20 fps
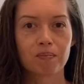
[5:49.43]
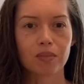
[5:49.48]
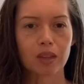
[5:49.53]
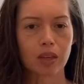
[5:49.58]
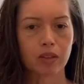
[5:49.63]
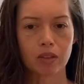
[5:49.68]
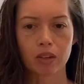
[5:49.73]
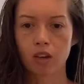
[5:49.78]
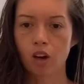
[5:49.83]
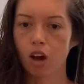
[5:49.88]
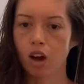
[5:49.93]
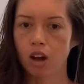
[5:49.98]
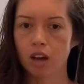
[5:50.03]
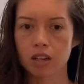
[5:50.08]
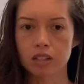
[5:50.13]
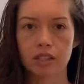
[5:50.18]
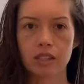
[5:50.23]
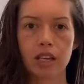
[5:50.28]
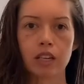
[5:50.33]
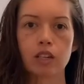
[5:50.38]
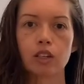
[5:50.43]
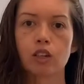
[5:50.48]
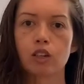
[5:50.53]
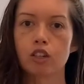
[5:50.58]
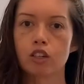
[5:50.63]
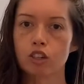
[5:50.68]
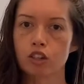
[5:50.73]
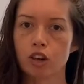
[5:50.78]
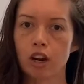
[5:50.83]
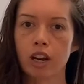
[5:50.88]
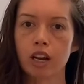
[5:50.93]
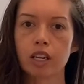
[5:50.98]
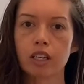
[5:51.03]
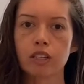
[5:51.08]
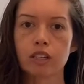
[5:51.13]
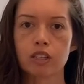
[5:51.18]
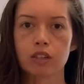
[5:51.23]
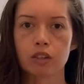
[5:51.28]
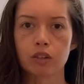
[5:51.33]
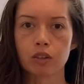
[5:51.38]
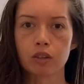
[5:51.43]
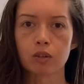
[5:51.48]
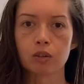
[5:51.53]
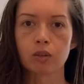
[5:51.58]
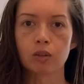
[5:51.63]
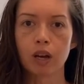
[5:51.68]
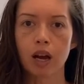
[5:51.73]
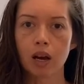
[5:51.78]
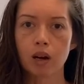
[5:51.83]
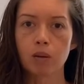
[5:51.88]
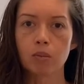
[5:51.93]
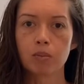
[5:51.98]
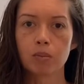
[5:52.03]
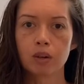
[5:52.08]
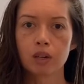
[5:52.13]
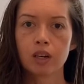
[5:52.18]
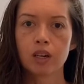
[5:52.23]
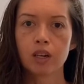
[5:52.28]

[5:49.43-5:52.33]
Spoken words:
the cause that you're trying to help